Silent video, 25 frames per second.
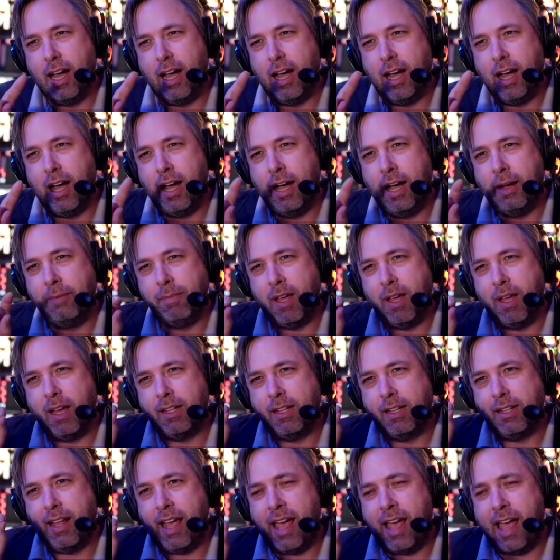I'm
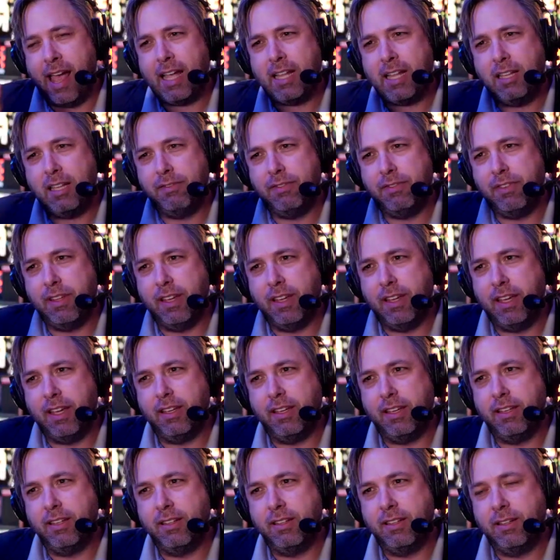not
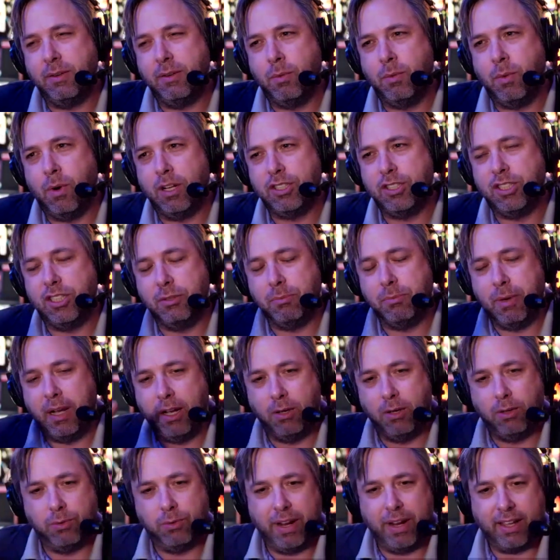actively watching my
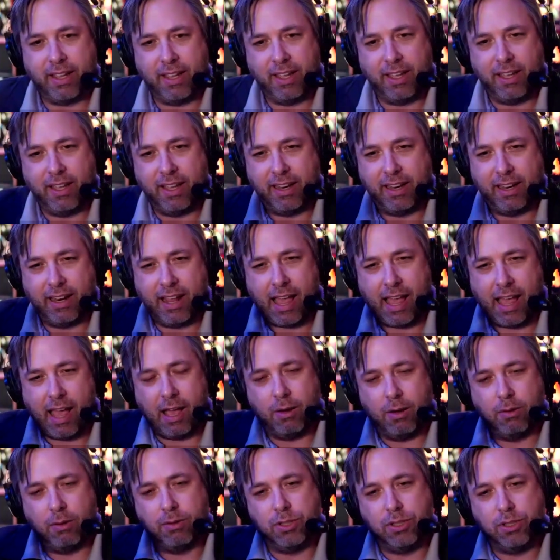own ranking and
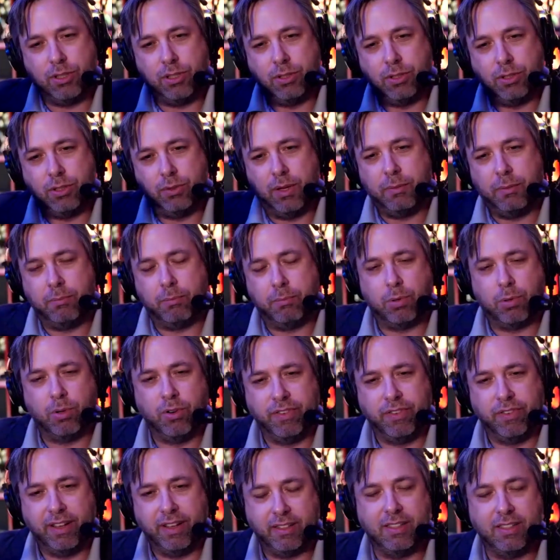how to
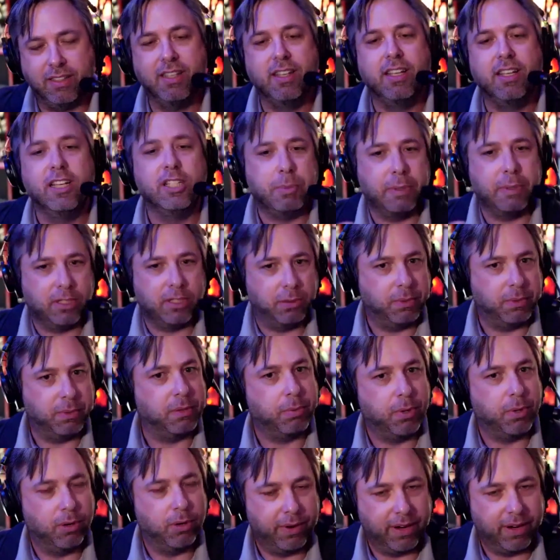improve it, especially with the
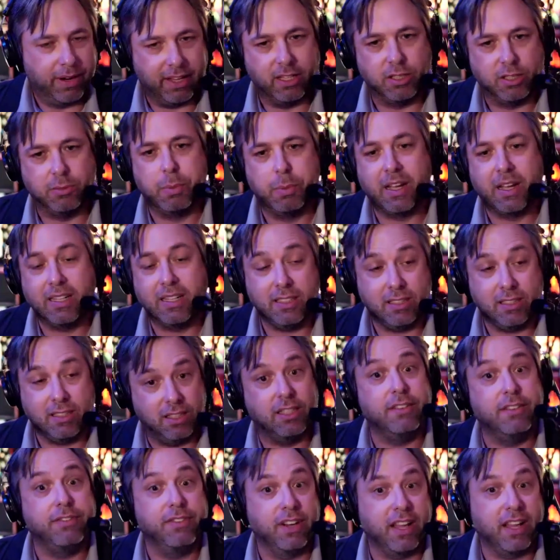pro rankings, because it's a
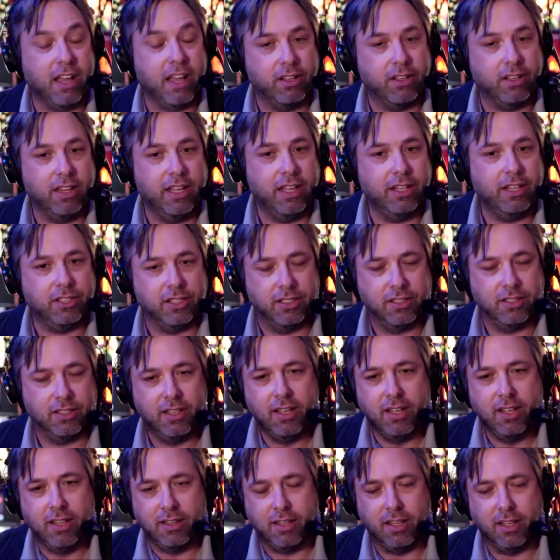different calculation
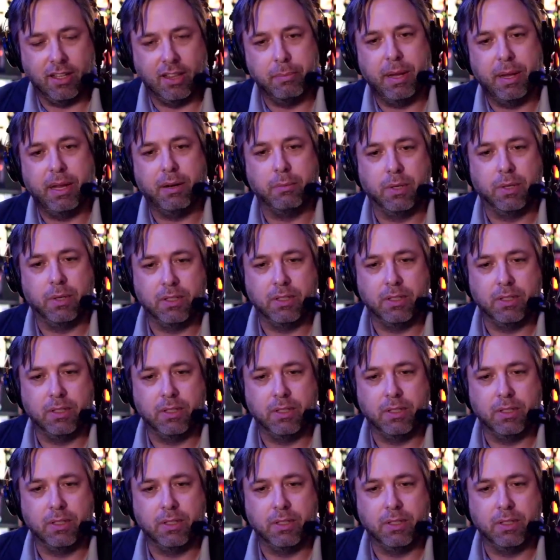than the okay. main.